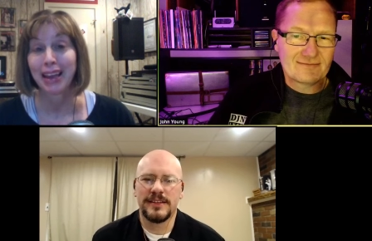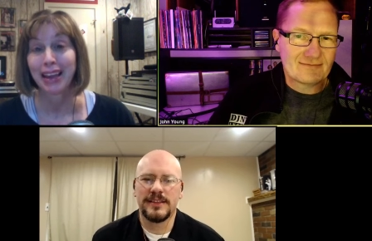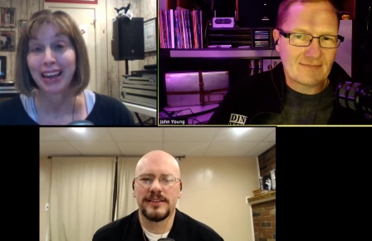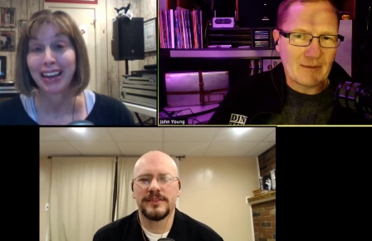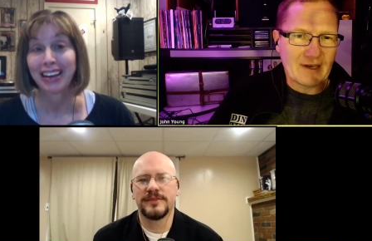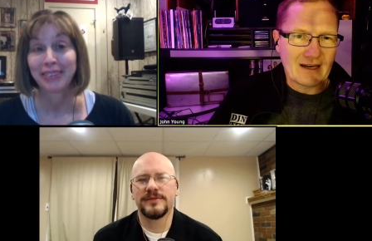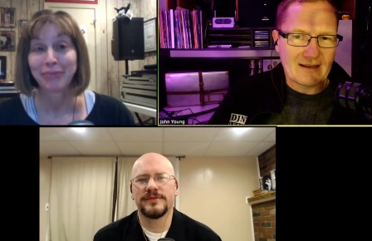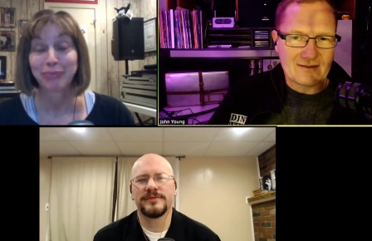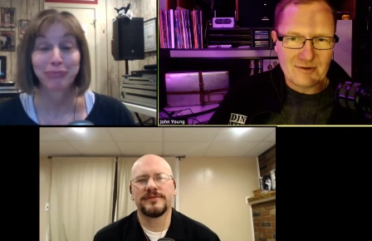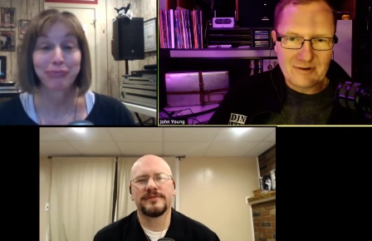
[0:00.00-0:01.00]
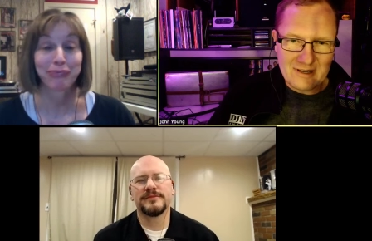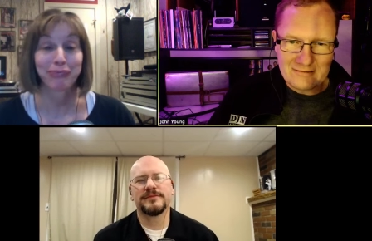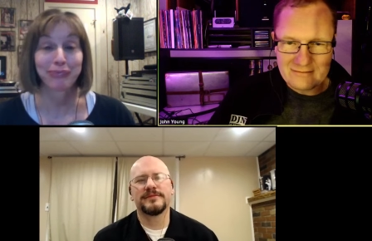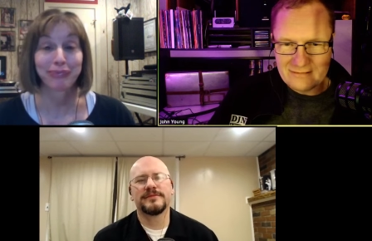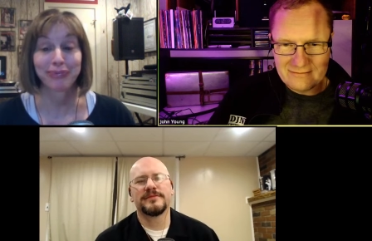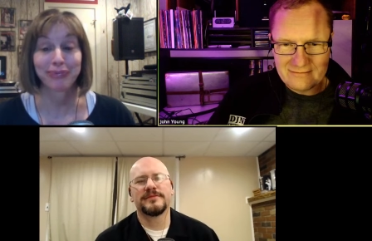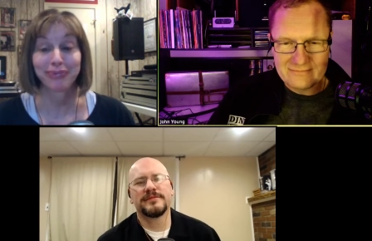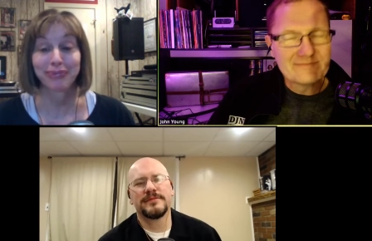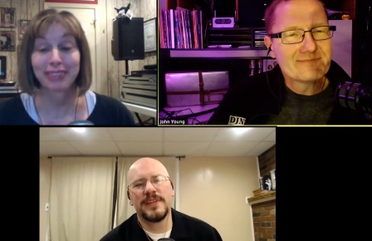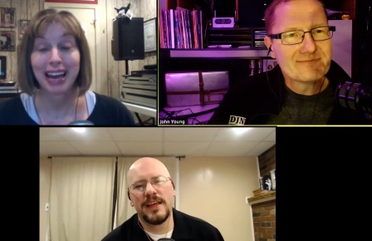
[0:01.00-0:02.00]
Speaker 1: Maybe kind of,
Speaker 2: sort of.
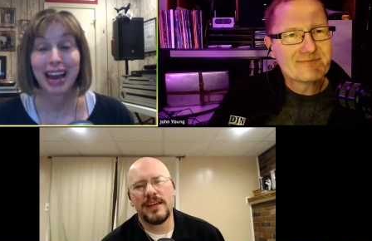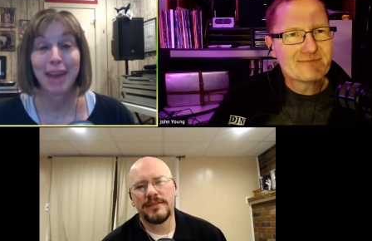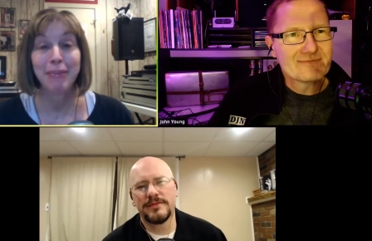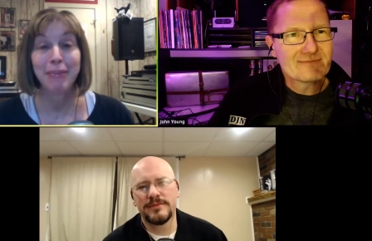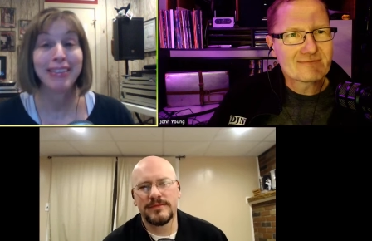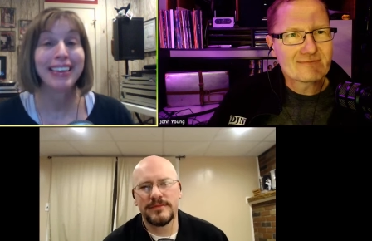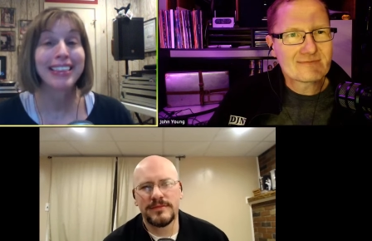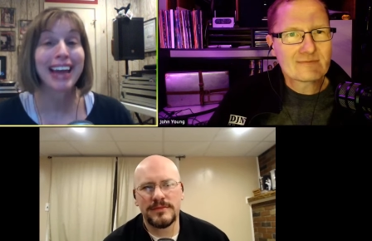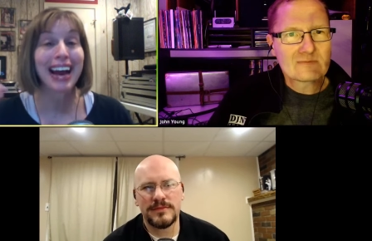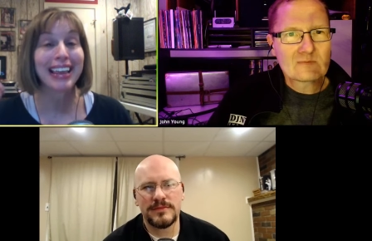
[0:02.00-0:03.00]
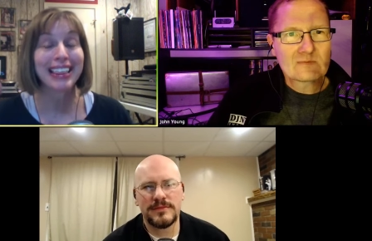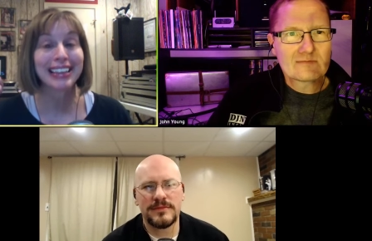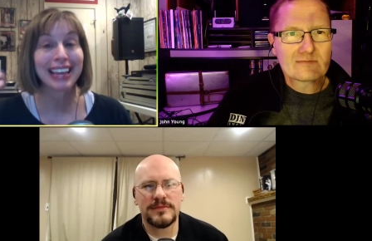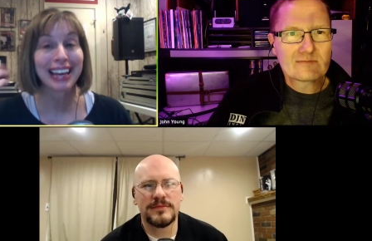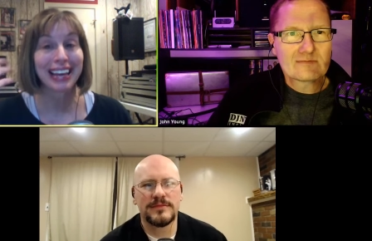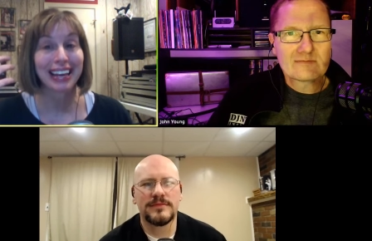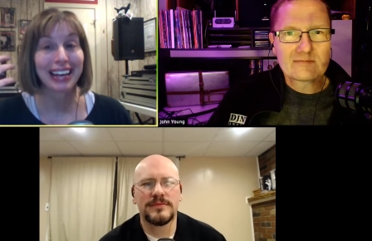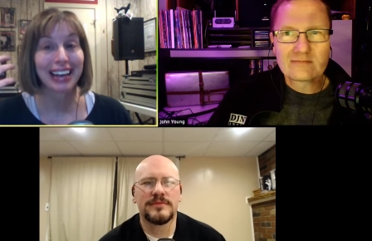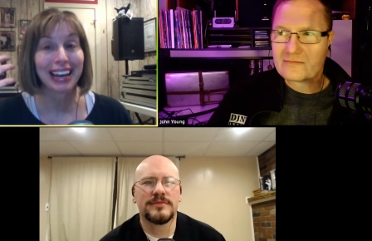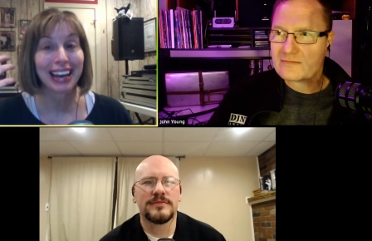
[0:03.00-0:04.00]
Yeah. I mean, they th I think they
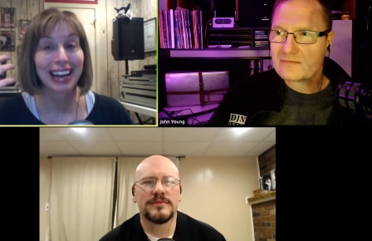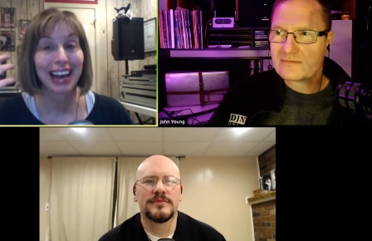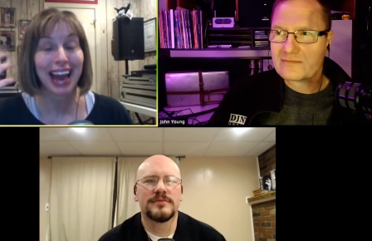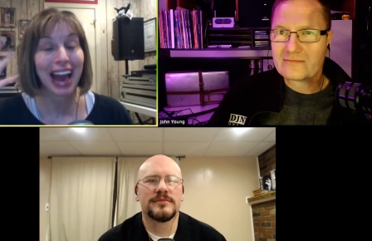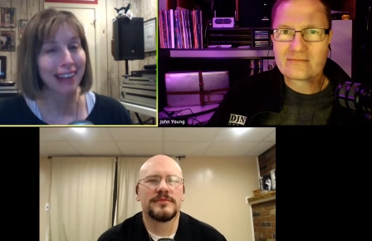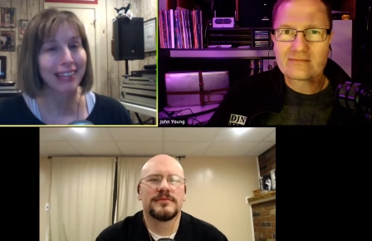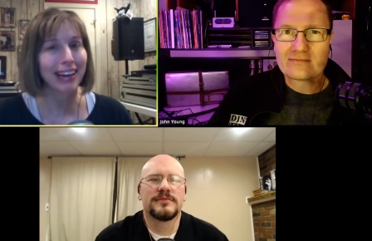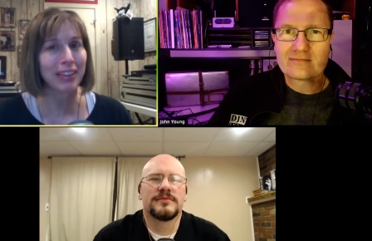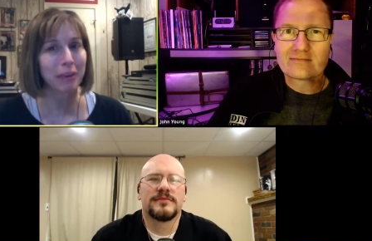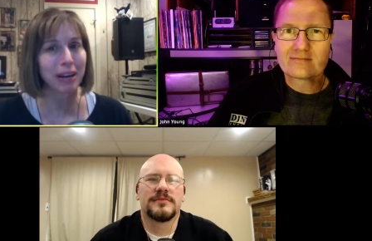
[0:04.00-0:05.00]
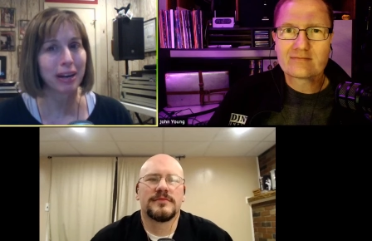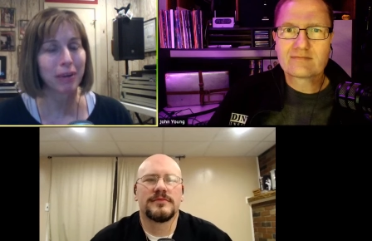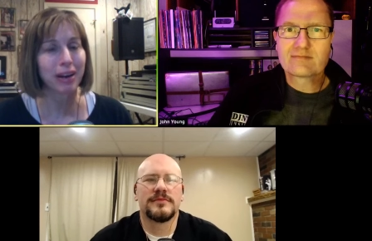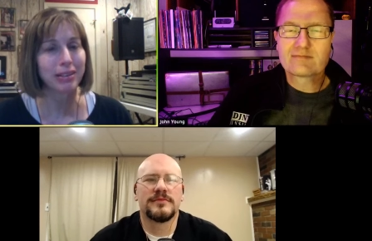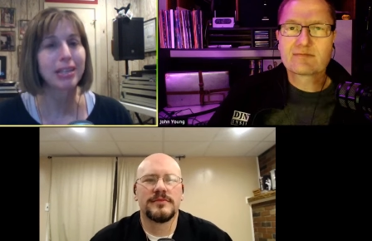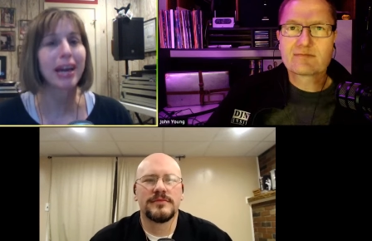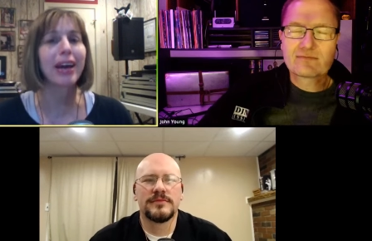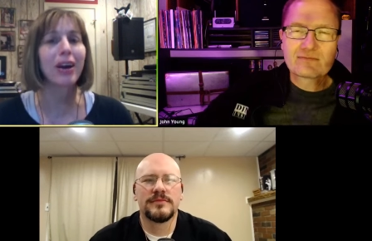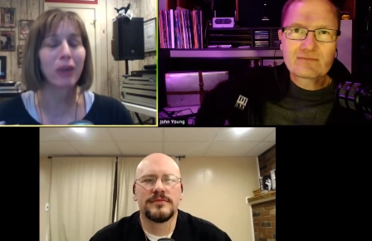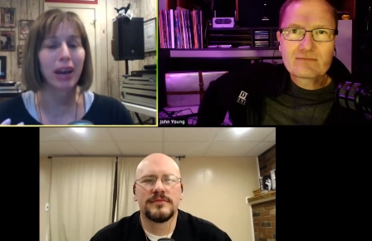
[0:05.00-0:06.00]
had that in the planning process.
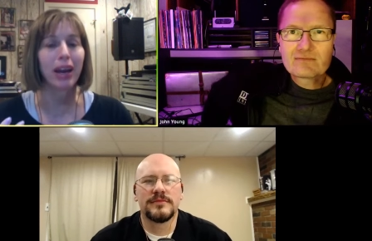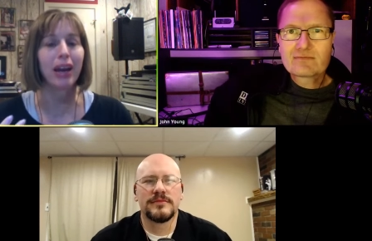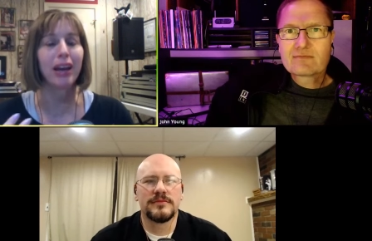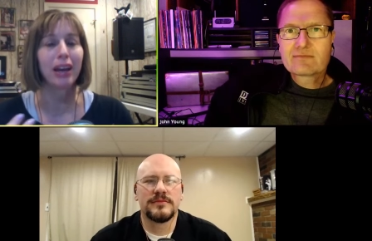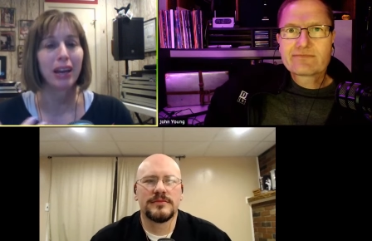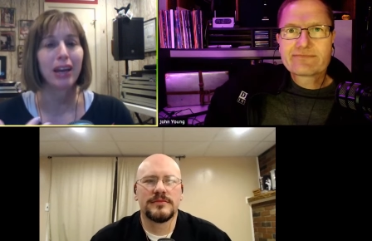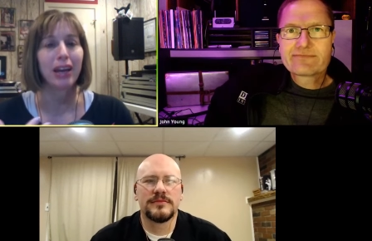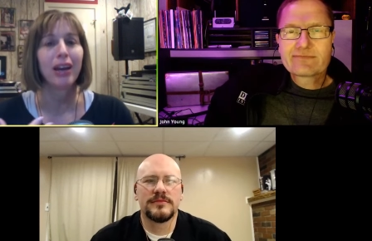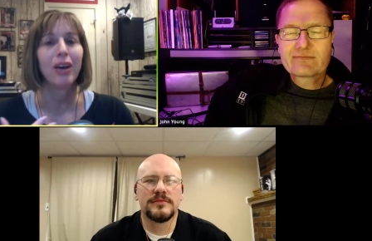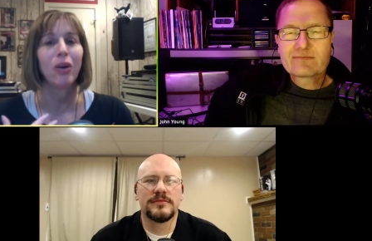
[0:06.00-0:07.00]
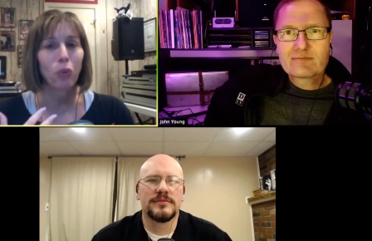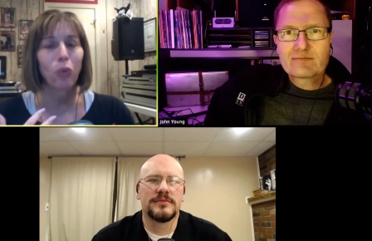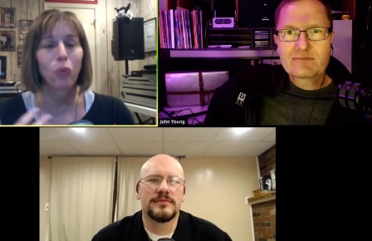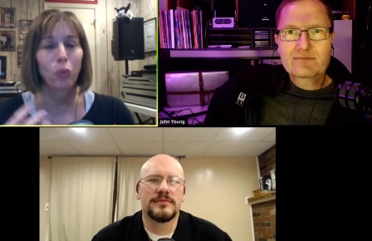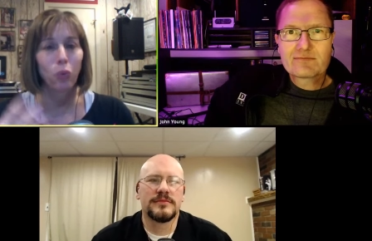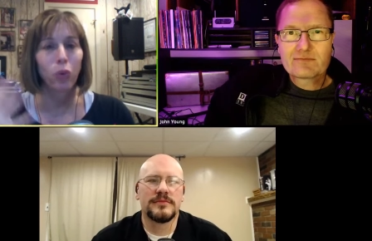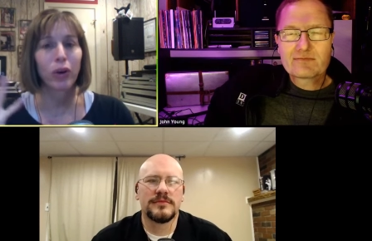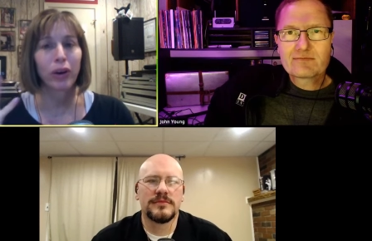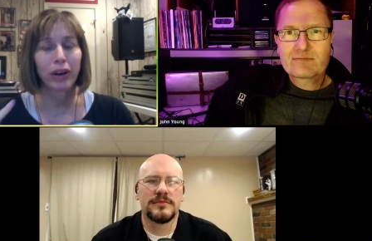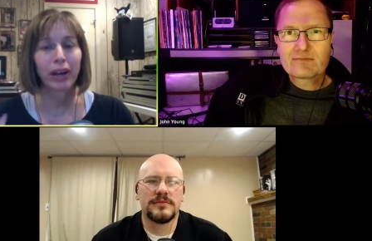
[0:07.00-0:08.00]
Like, okay, we're
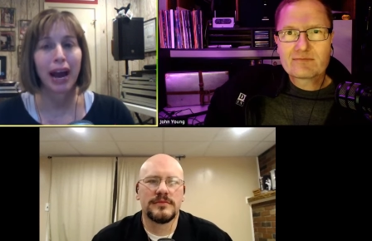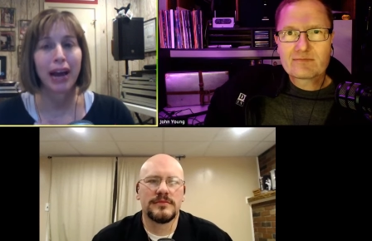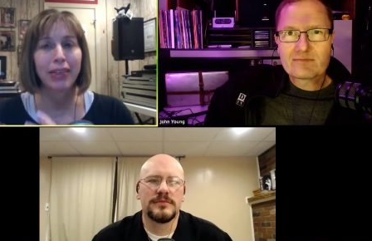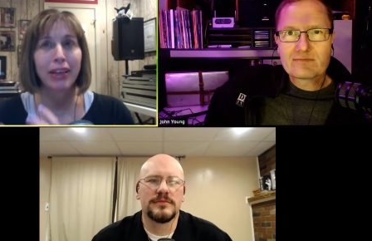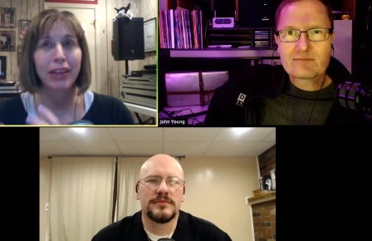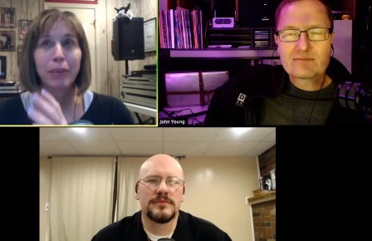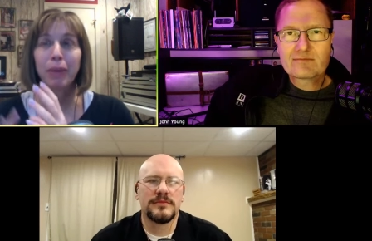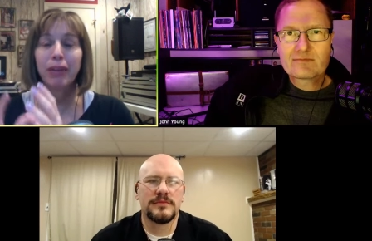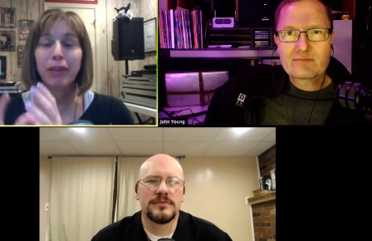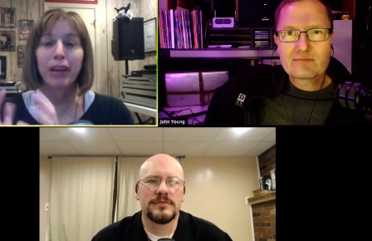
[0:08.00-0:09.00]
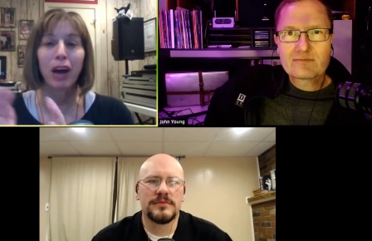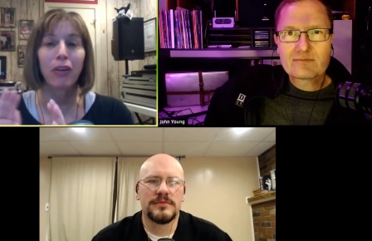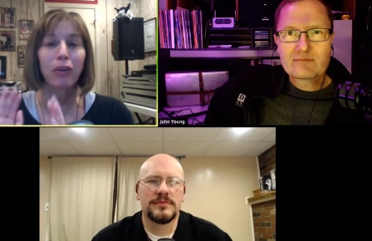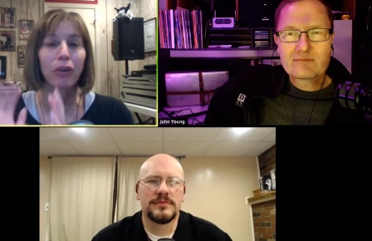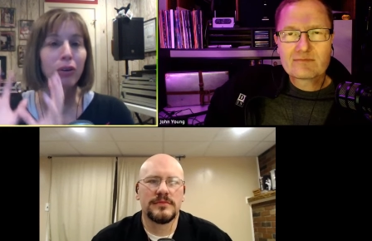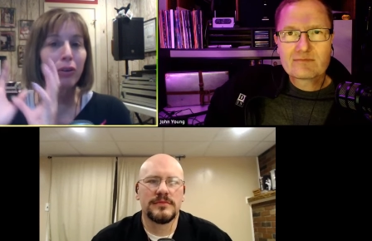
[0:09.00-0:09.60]
going to, I think the, p the other